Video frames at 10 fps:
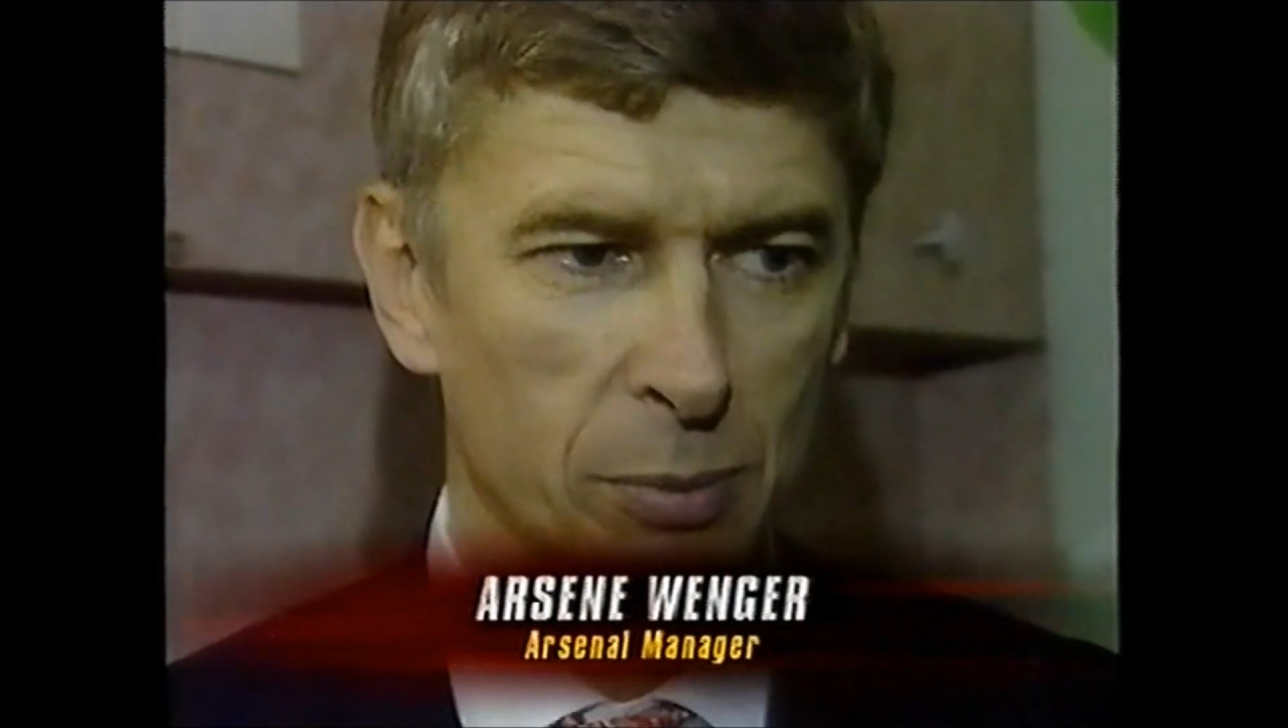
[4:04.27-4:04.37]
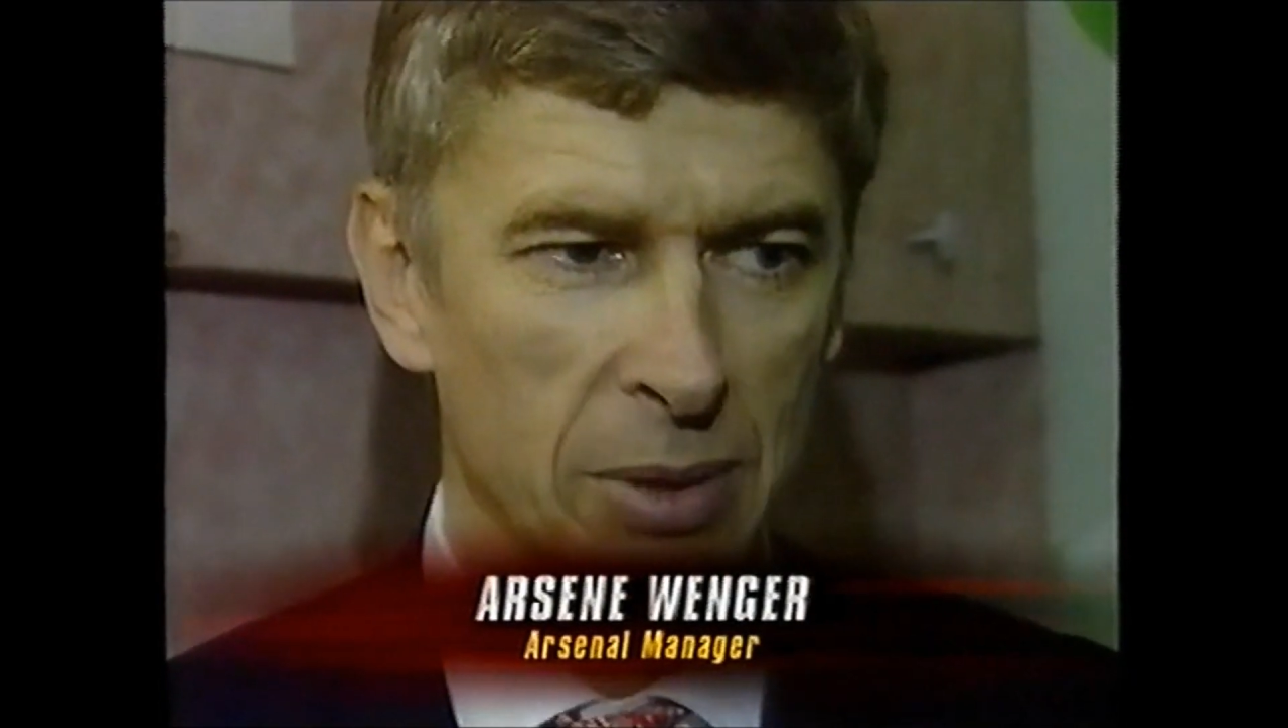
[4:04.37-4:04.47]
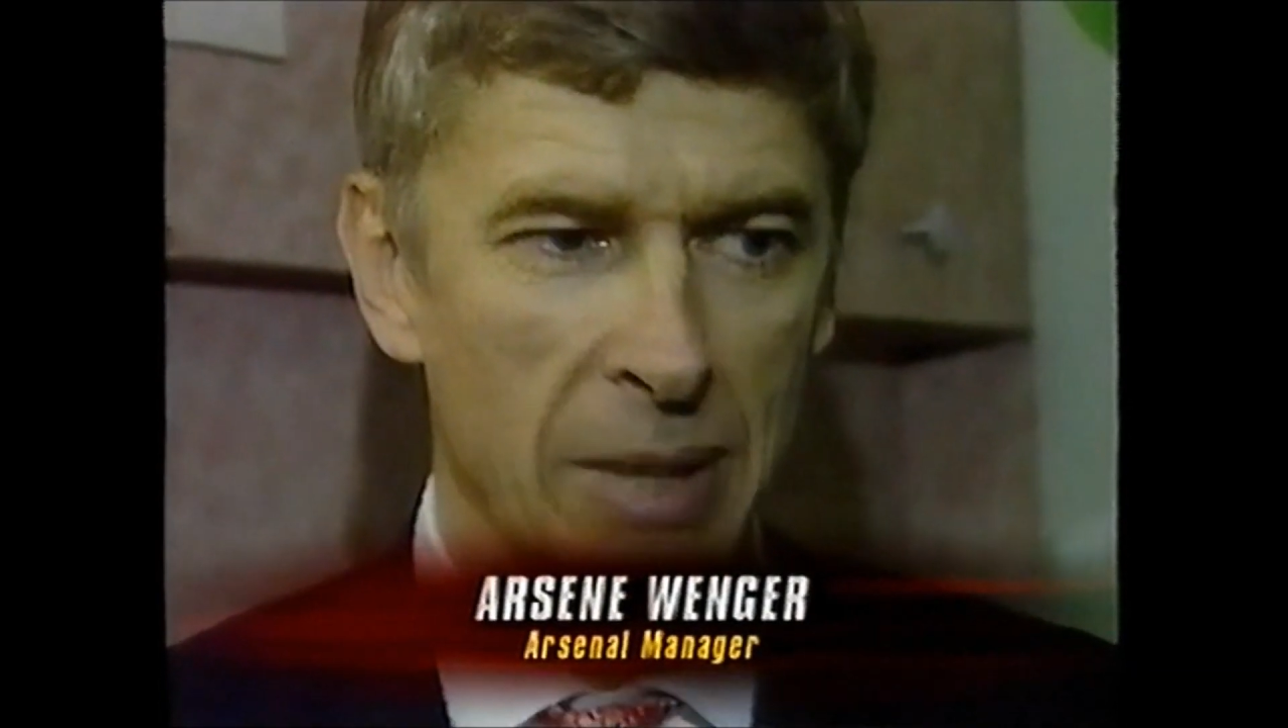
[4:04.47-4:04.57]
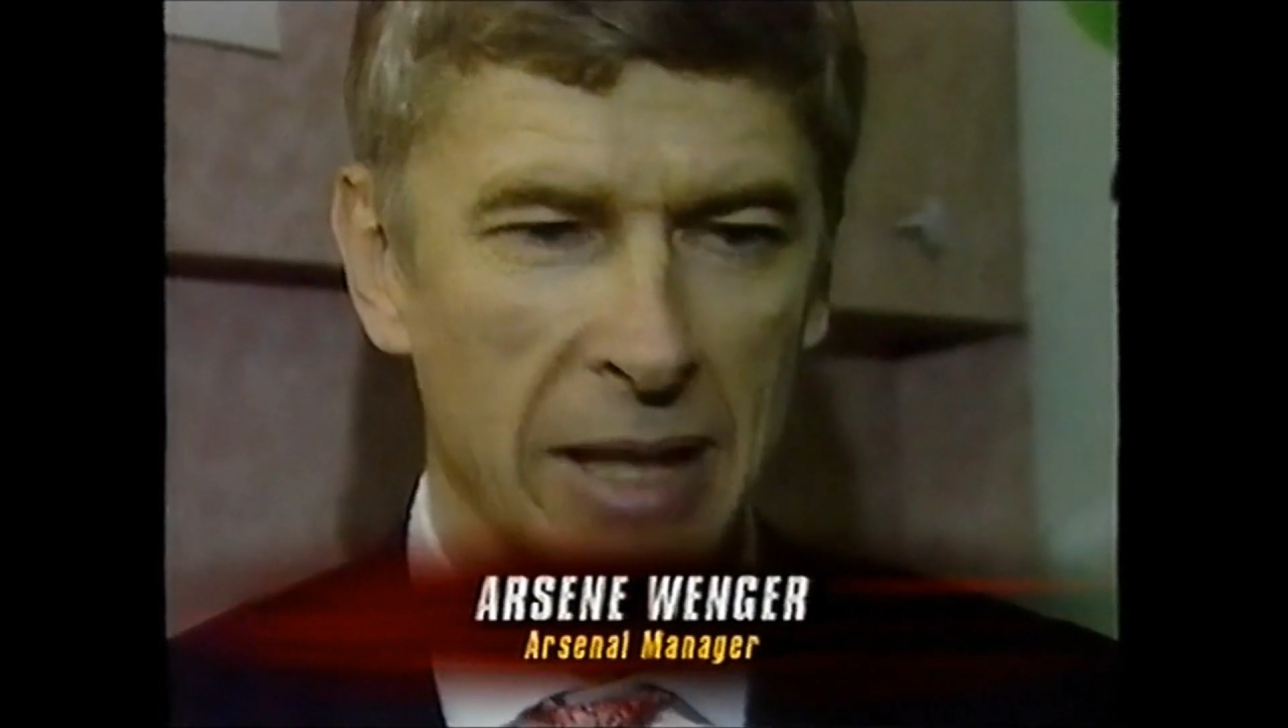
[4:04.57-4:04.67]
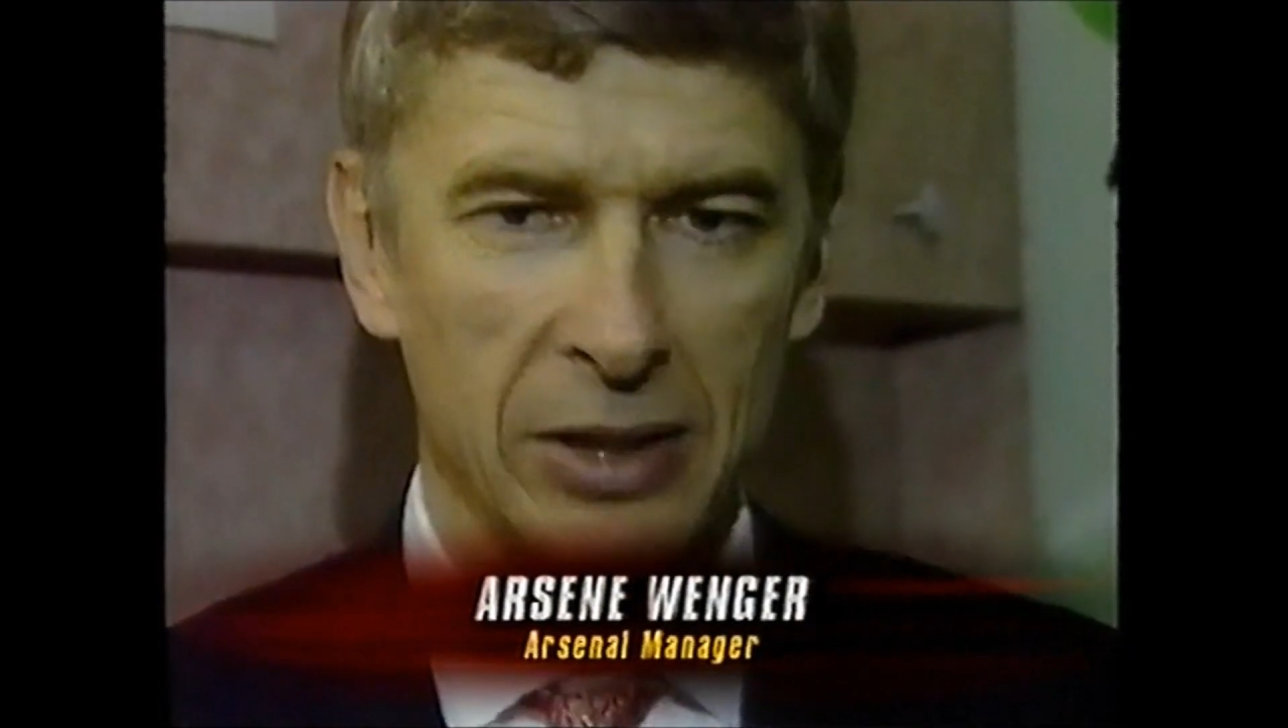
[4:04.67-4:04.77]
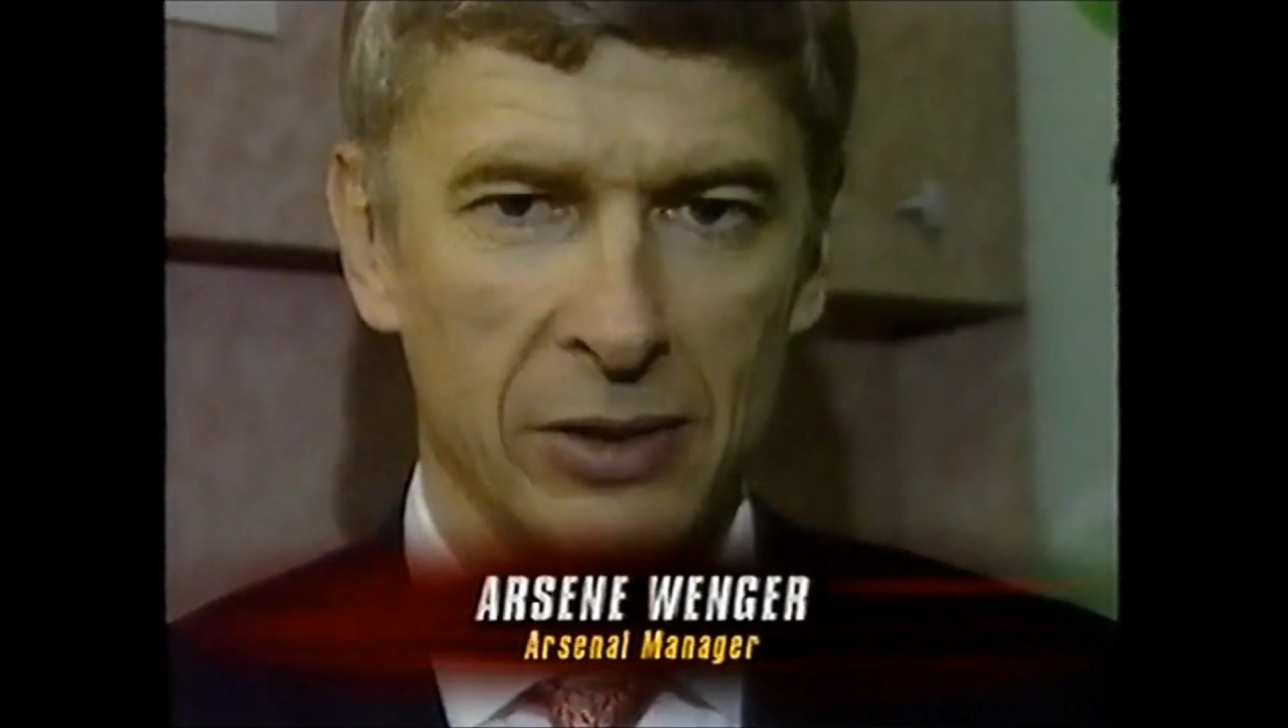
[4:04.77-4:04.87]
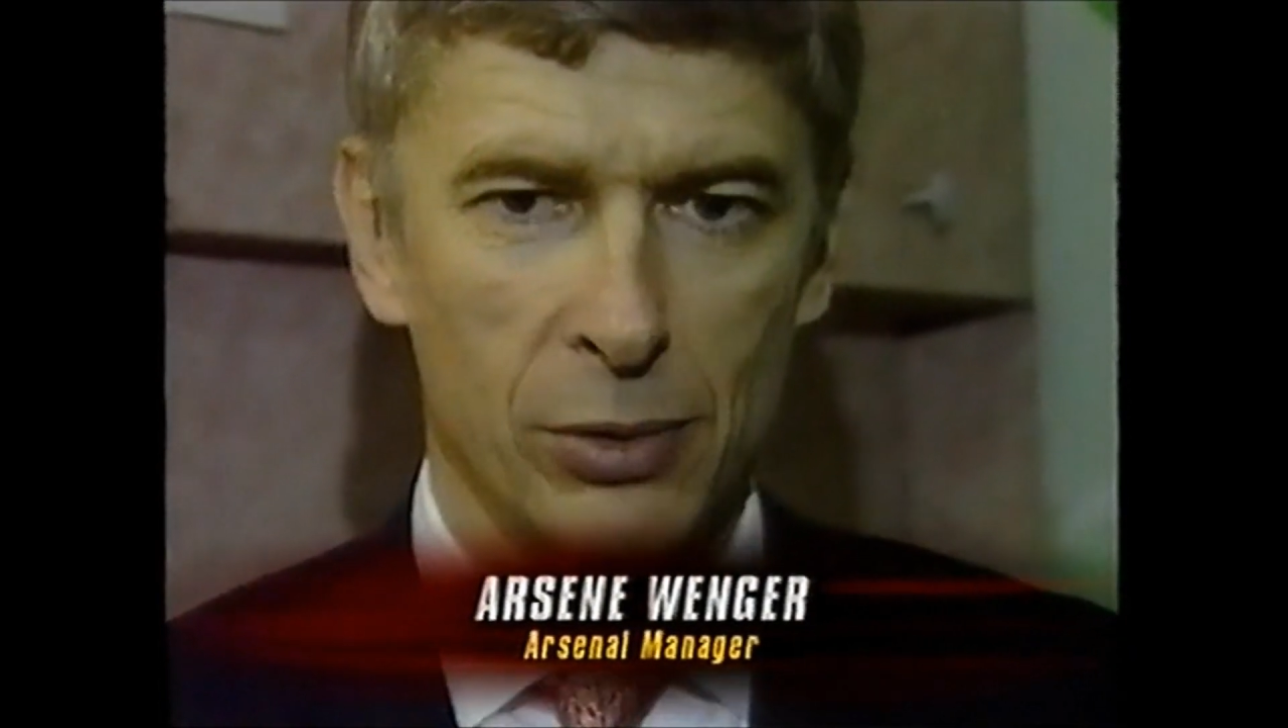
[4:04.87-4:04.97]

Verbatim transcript: to be back